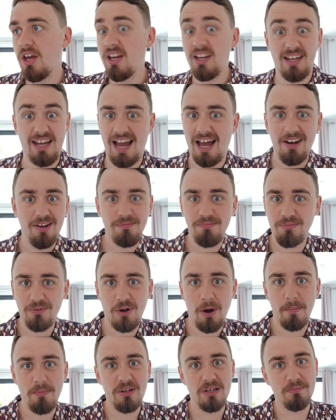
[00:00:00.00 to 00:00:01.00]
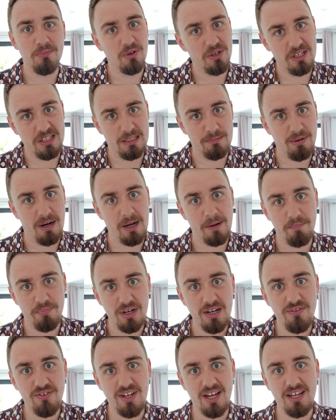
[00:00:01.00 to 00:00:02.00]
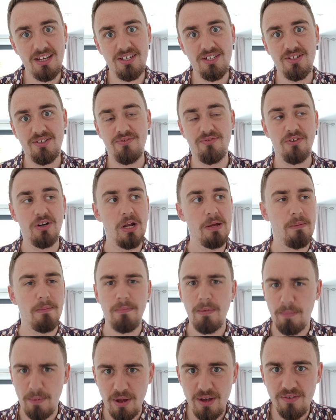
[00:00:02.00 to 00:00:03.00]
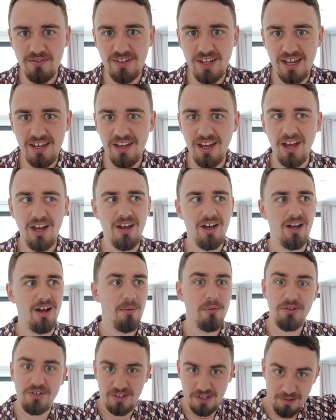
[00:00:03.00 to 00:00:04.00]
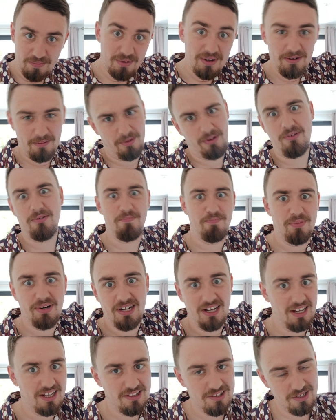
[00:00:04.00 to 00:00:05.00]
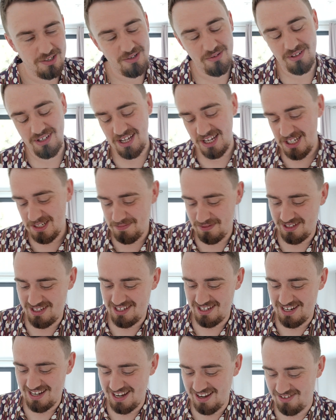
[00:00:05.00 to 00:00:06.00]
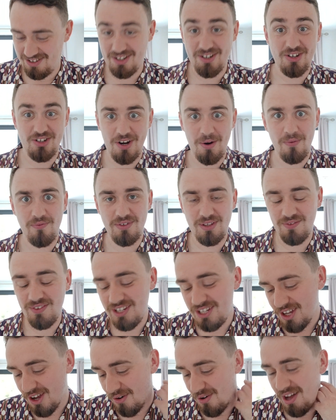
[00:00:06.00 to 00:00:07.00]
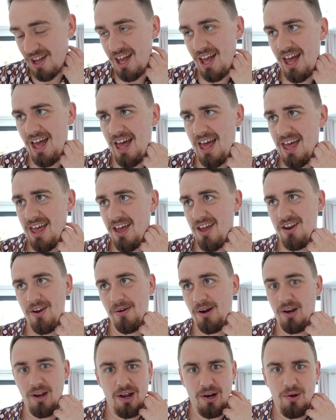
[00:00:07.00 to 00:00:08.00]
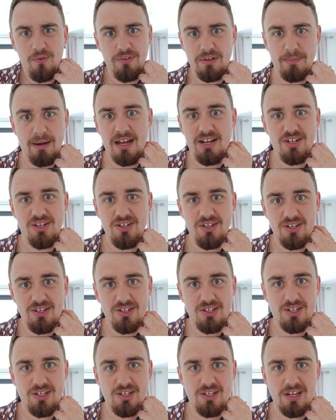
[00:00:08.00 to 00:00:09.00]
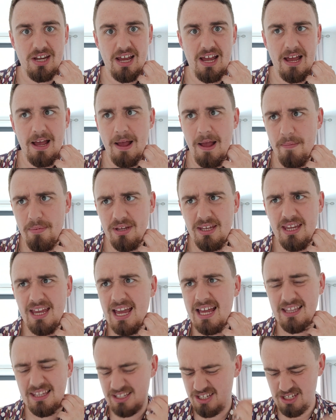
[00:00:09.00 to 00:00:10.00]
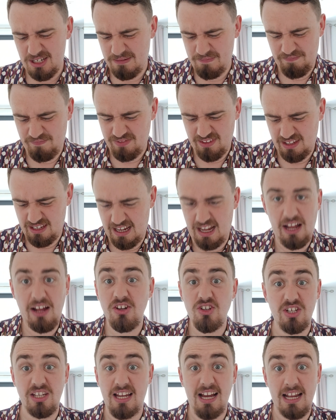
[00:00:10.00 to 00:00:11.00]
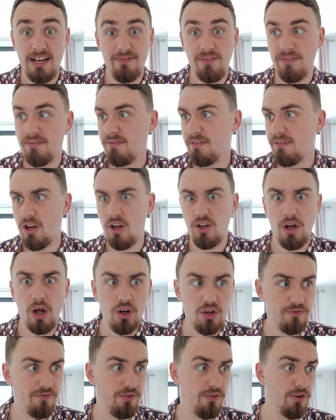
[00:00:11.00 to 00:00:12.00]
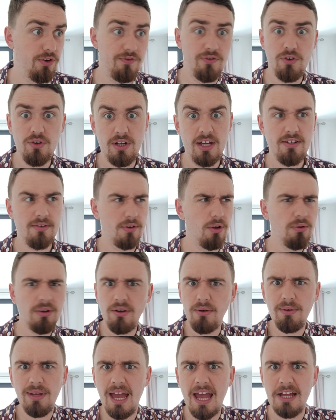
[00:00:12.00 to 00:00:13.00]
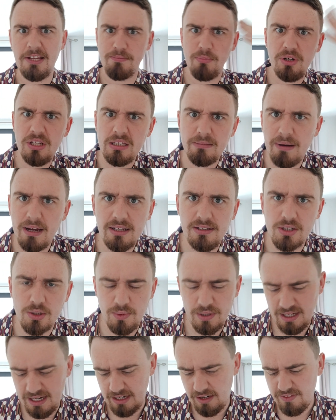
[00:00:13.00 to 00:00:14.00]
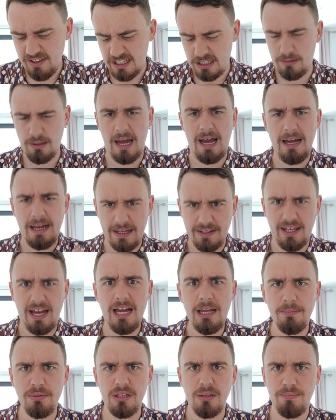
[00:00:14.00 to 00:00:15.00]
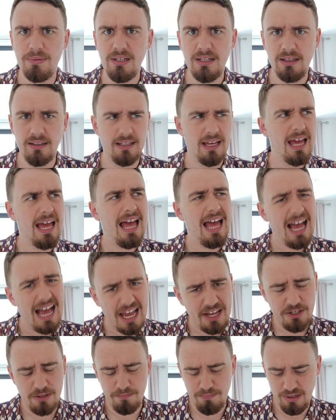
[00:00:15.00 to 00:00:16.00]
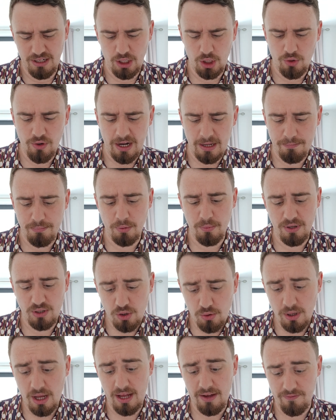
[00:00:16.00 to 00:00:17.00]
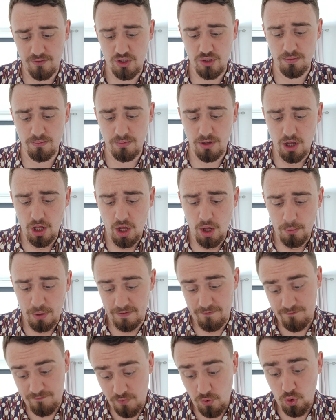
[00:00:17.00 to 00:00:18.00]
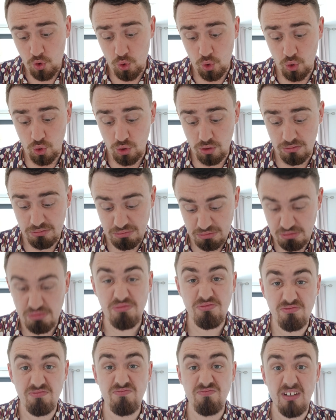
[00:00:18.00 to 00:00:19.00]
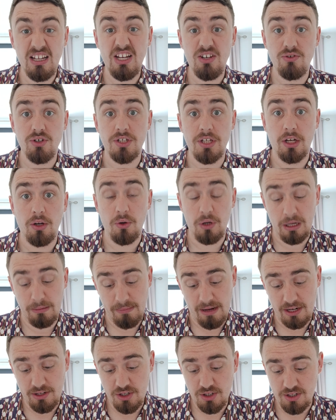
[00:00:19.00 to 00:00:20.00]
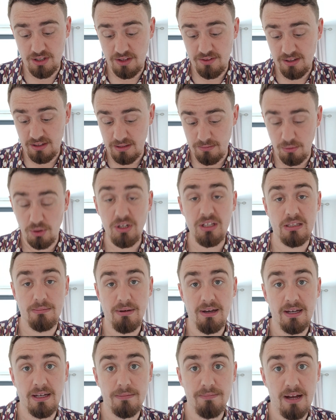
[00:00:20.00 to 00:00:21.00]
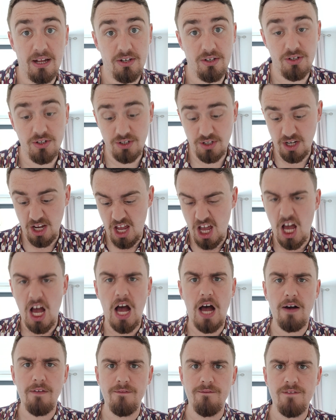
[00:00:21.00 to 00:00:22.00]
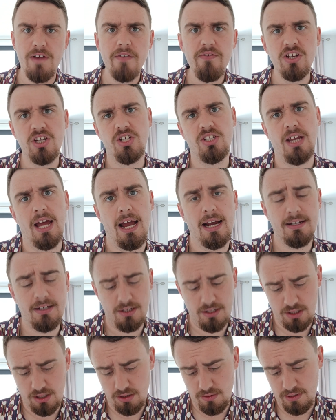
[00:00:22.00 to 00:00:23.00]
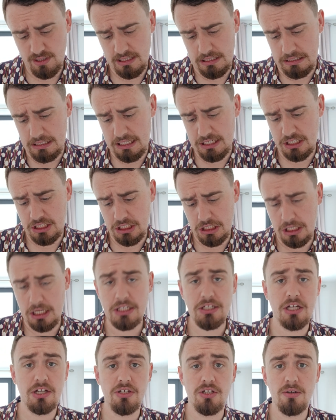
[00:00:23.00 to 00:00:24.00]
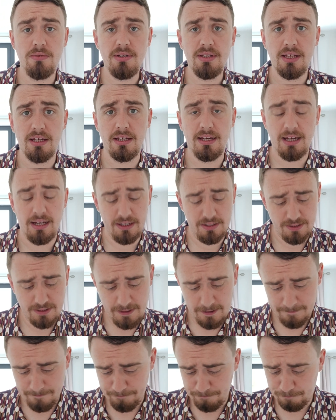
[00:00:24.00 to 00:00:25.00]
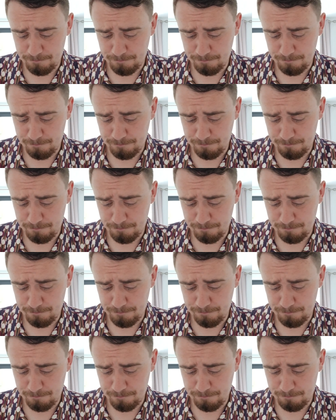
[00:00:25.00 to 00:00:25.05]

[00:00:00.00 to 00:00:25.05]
Callum got me a Money in the Bank briefcase for my birthday. I was going to bring, I couldn't bring it in the suitcase, but I was going to show it for the video. And I love the matches. But yeah, they're just, I honestly kind of, on for a few days, I was like, oh yeah, it's Money in the Bank this weekend. I think the hype and the build hasn't been great, but we have four interesting looking matches, and I think the Money in the Bank matches are very stacked. So let's get to it then, guys. Yeah.